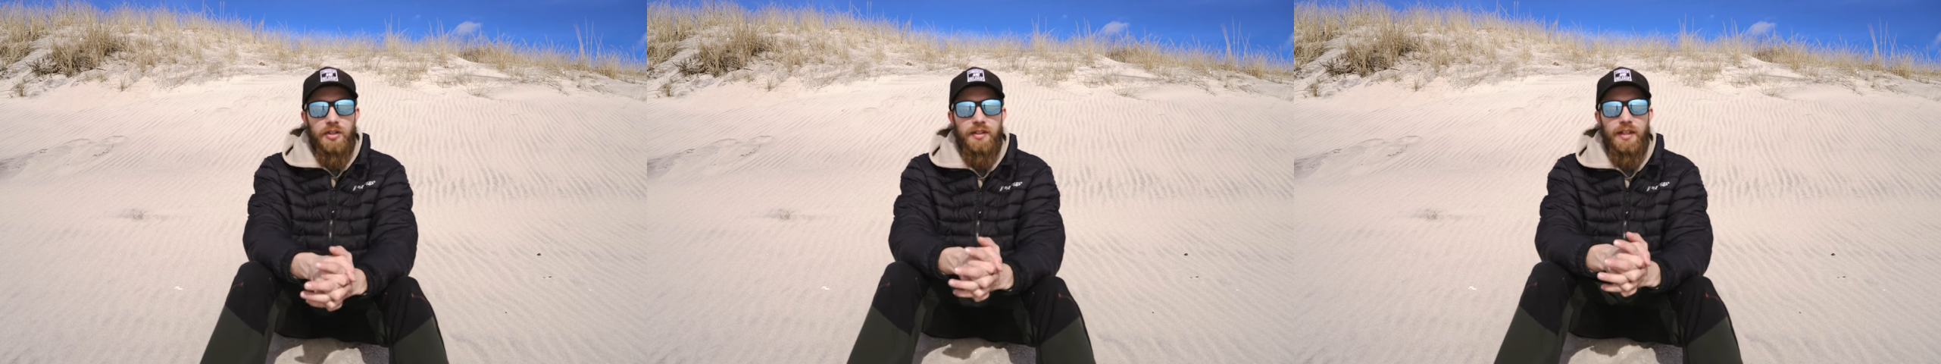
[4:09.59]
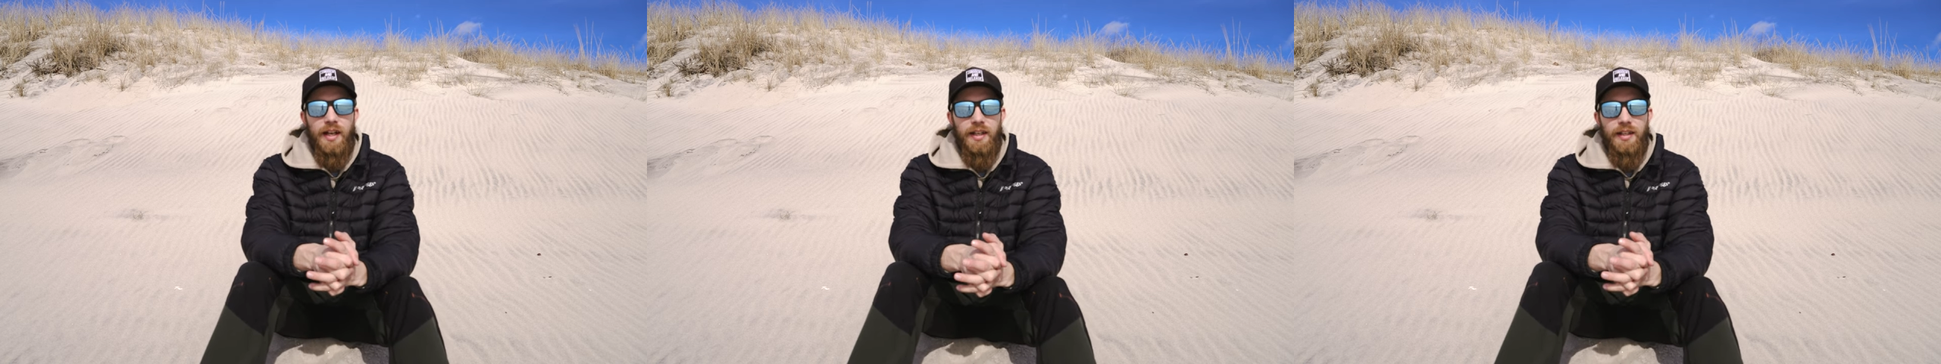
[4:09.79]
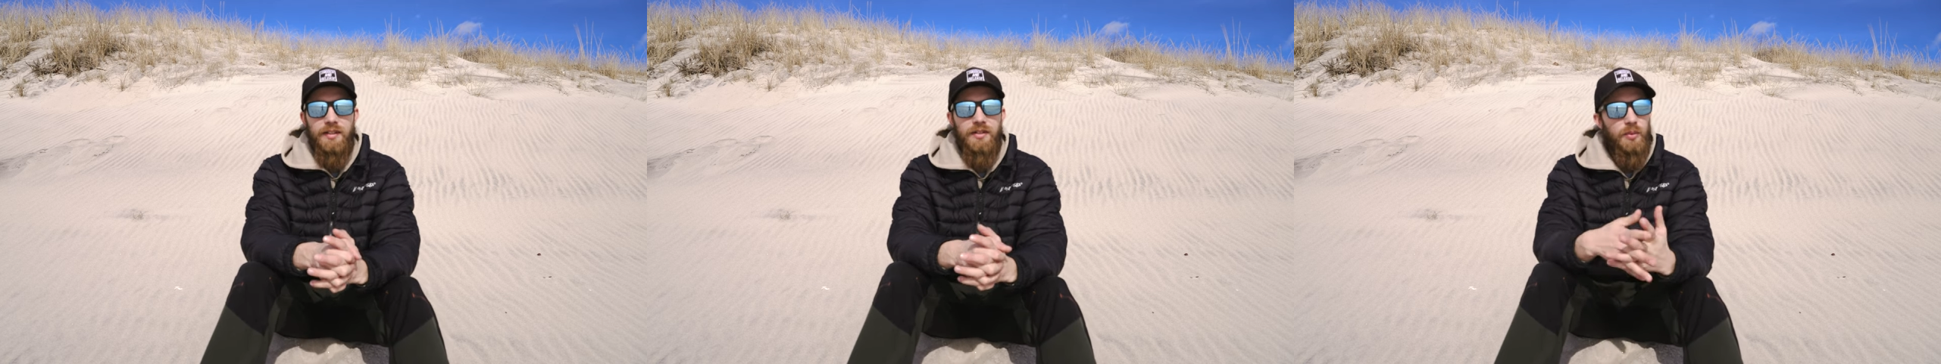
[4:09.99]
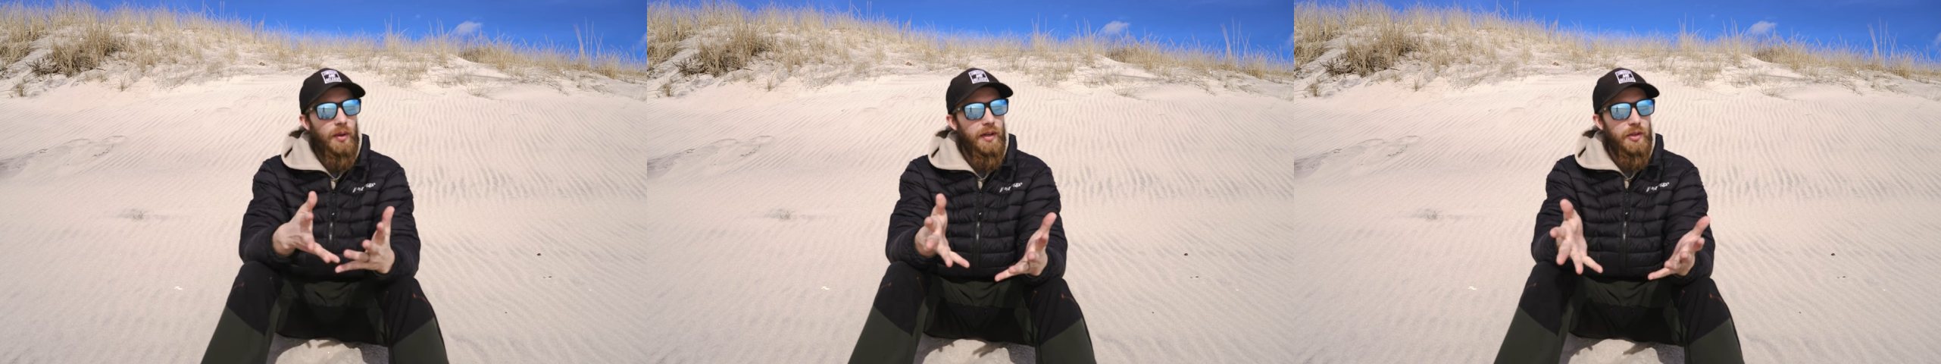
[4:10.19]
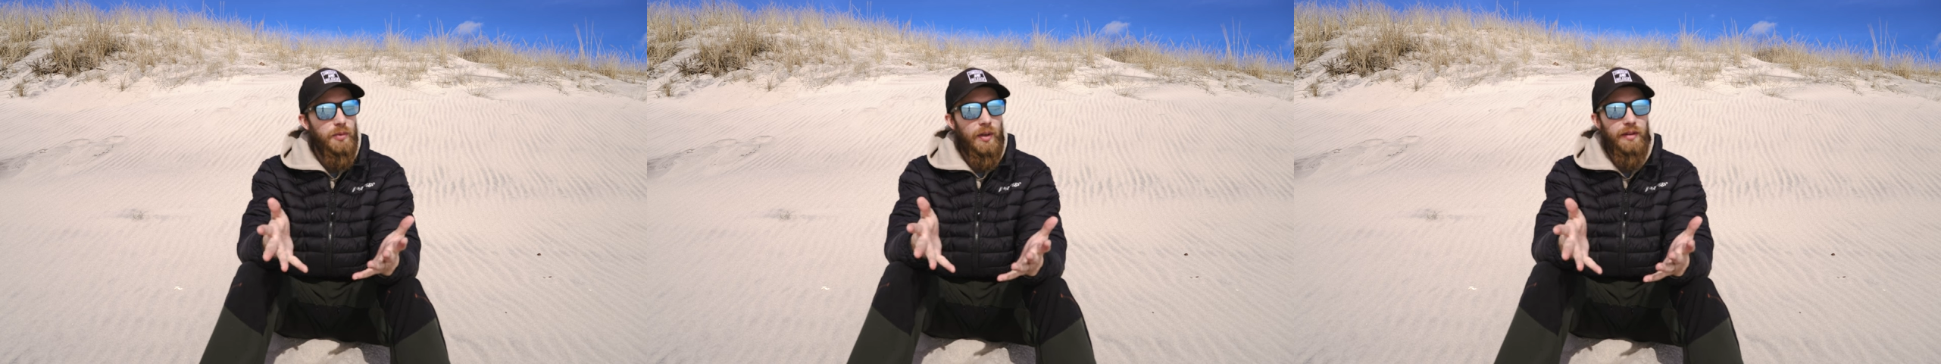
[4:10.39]
2nd,
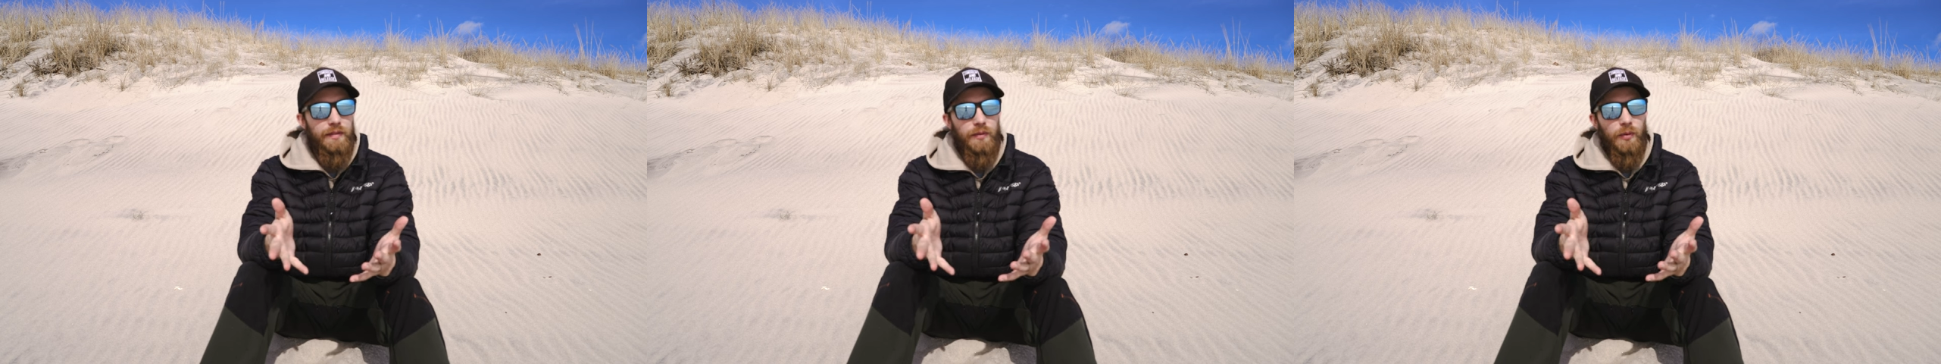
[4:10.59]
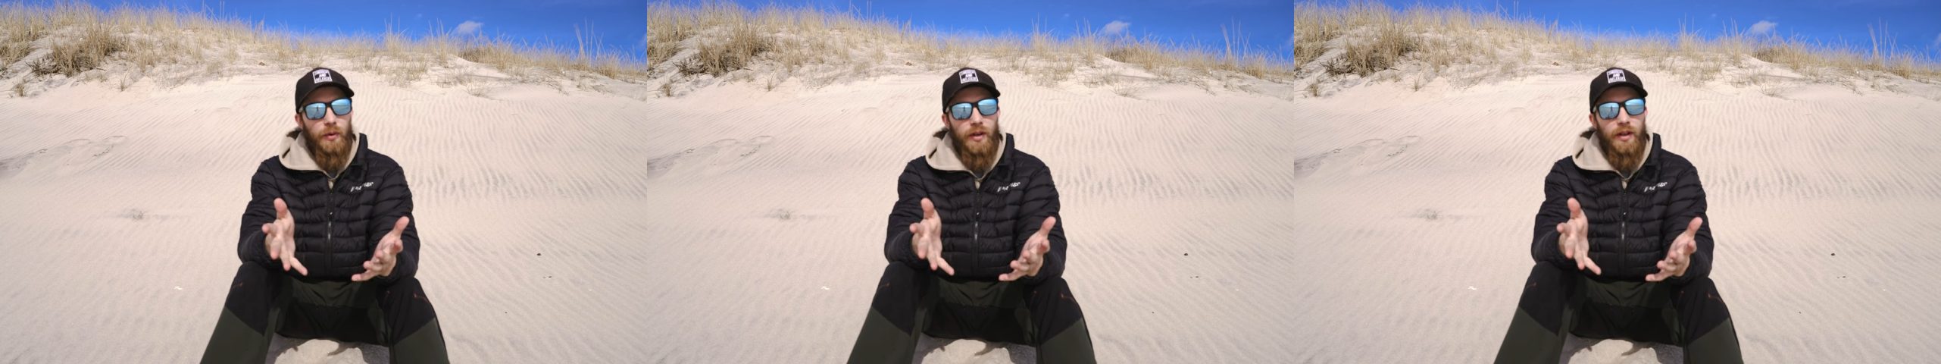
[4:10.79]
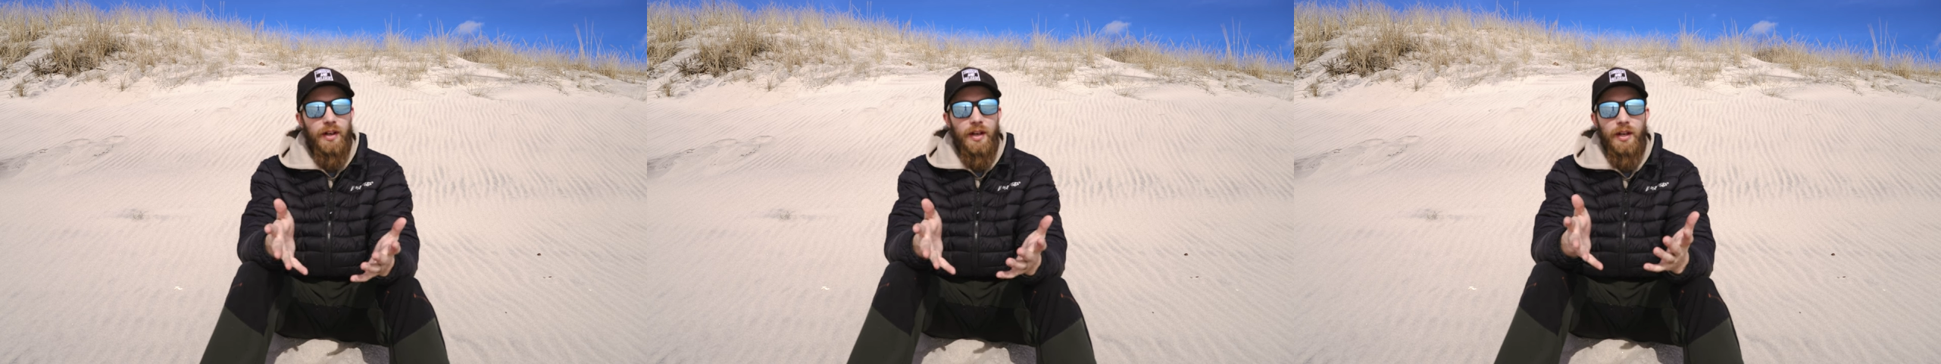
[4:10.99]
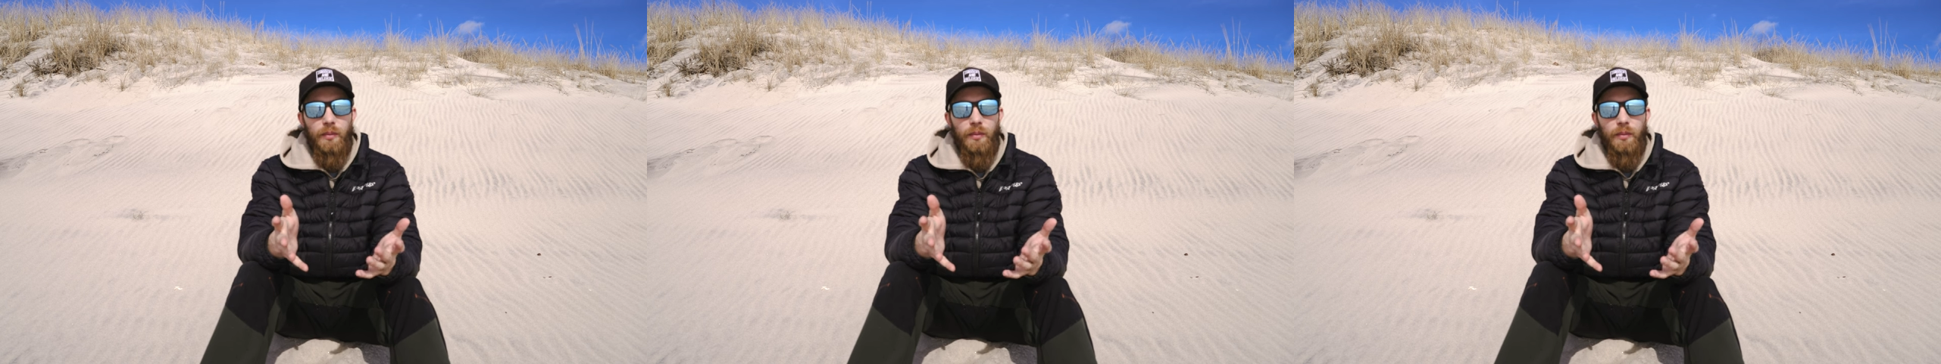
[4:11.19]
2024.